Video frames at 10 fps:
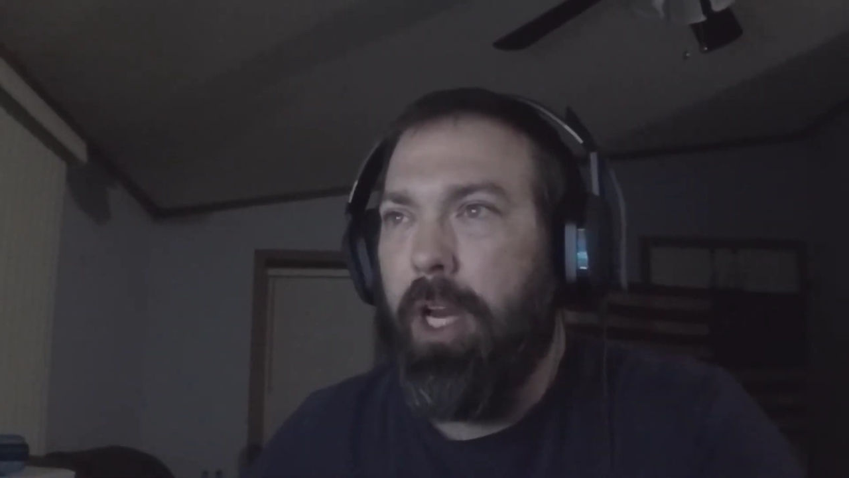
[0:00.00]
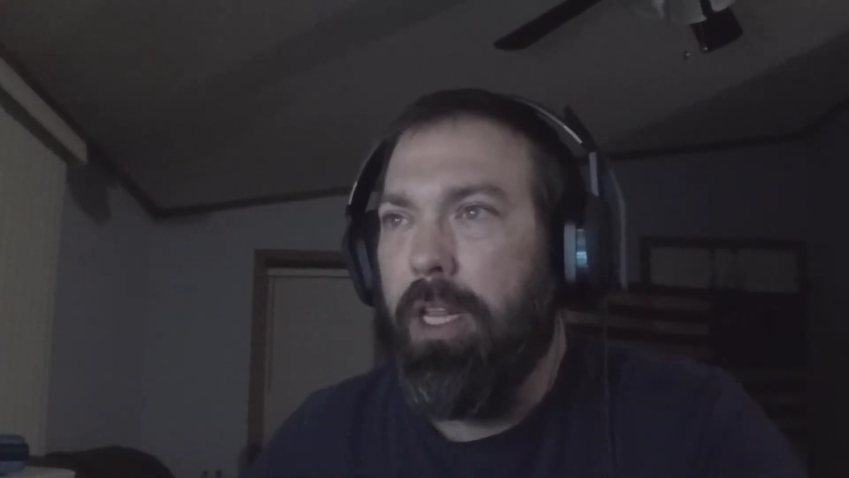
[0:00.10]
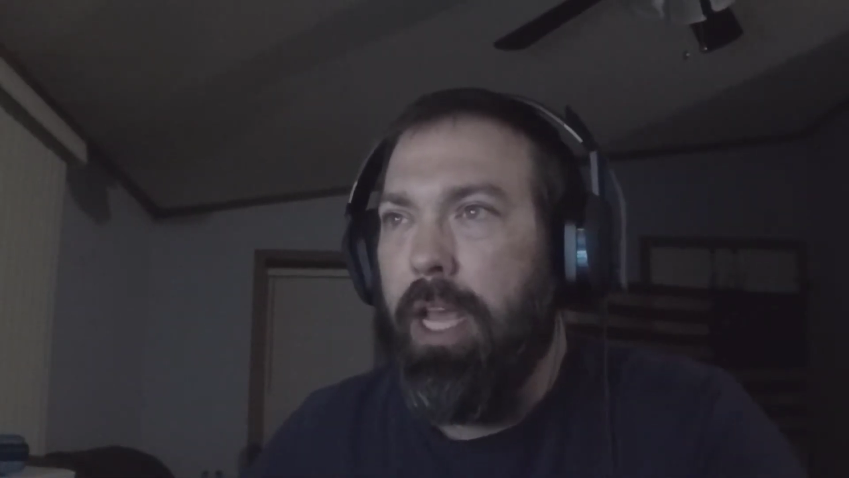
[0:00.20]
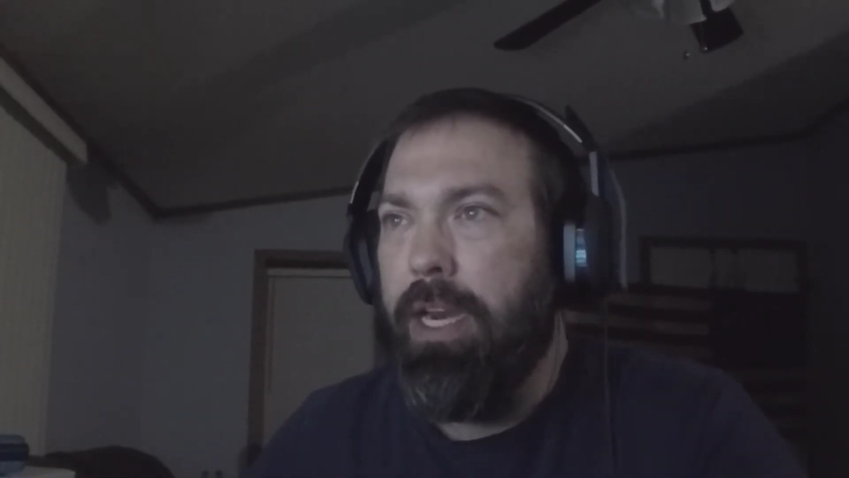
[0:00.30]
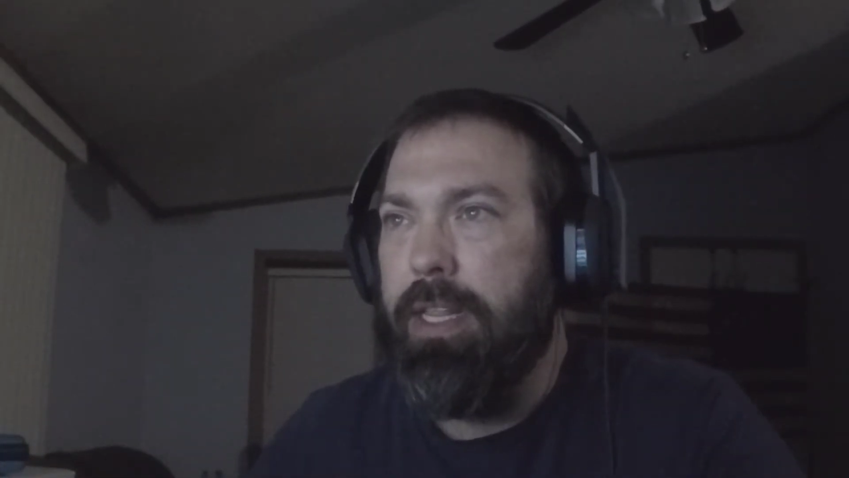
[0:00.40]

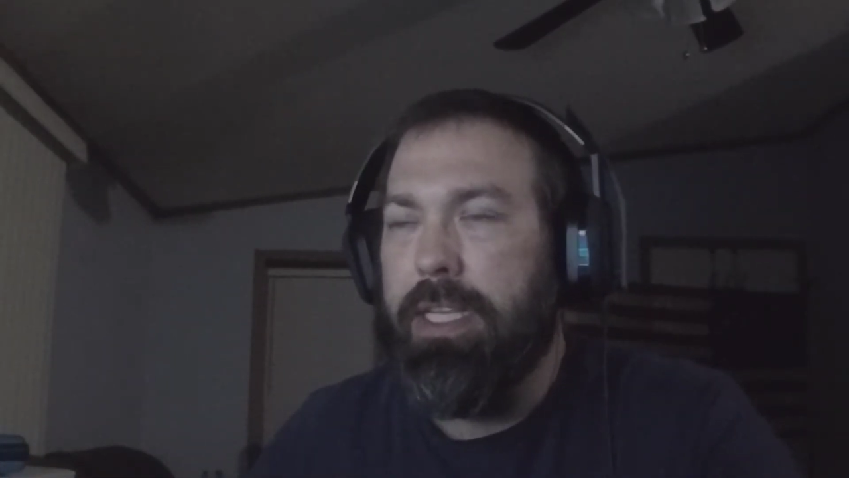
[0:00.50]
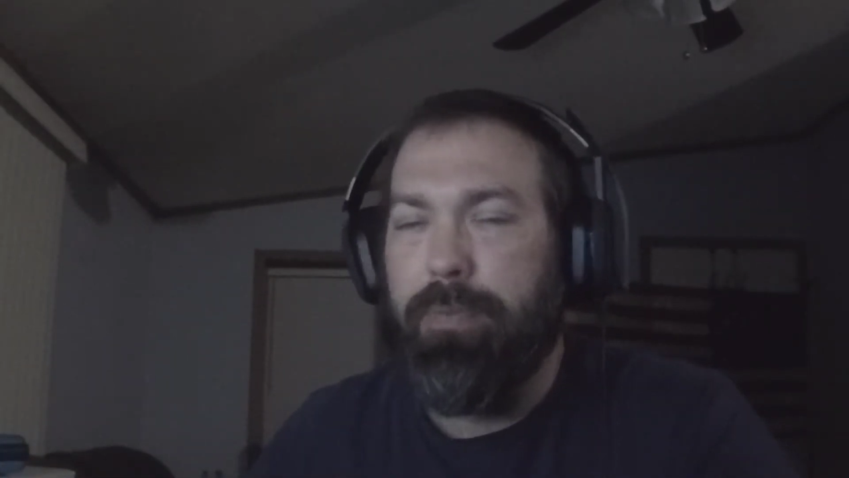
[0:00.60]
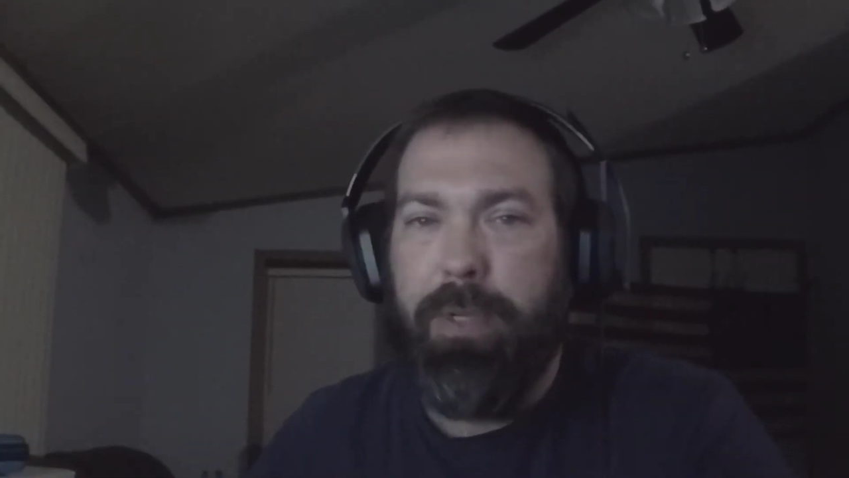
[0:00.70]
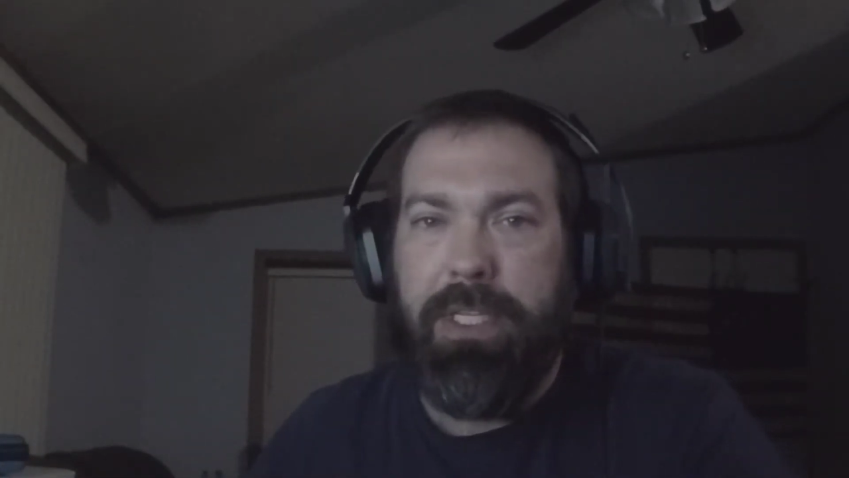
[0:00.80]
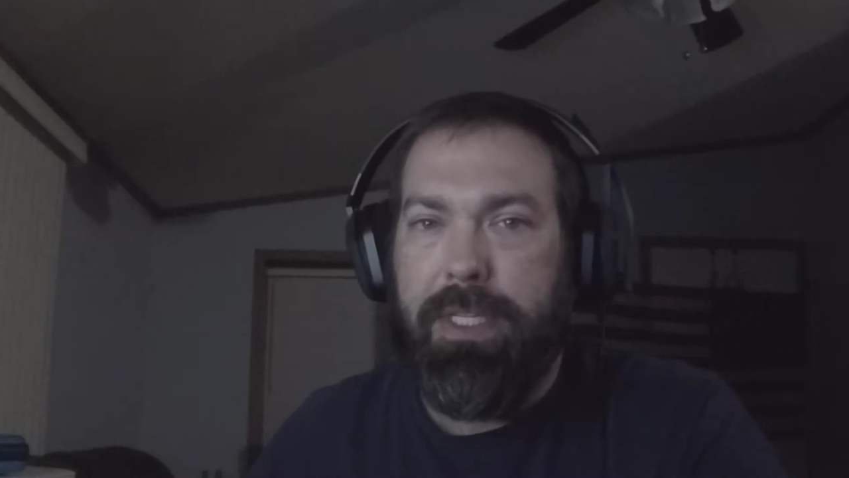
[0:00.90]
lot of these
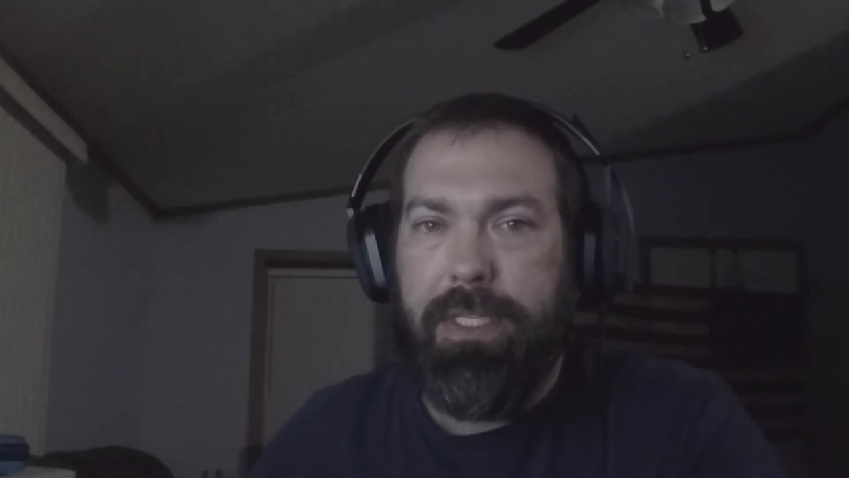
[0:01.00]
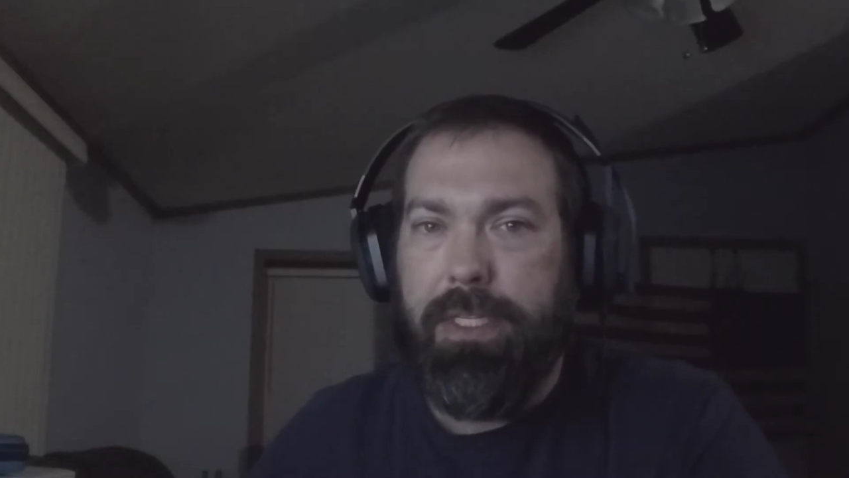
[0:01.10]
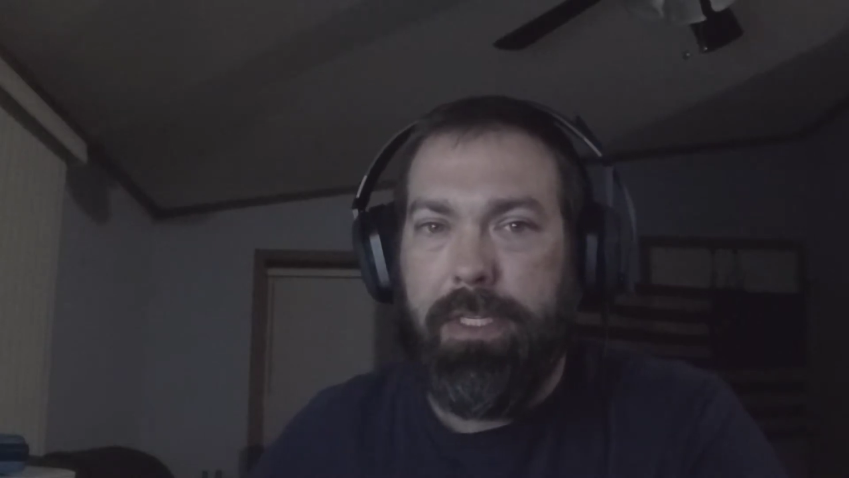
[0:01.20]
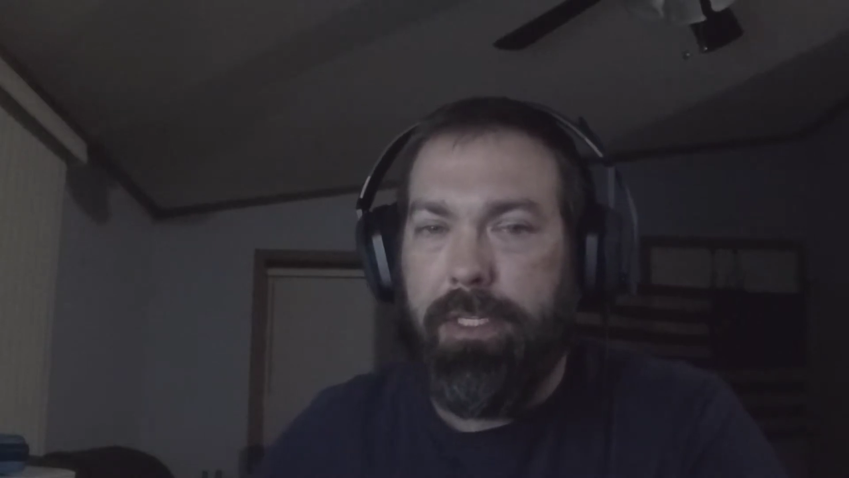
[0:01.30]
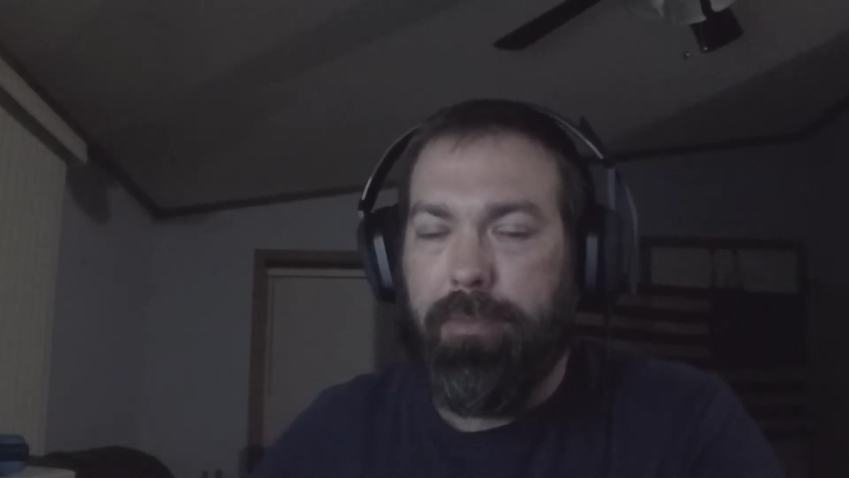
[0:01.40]
businesses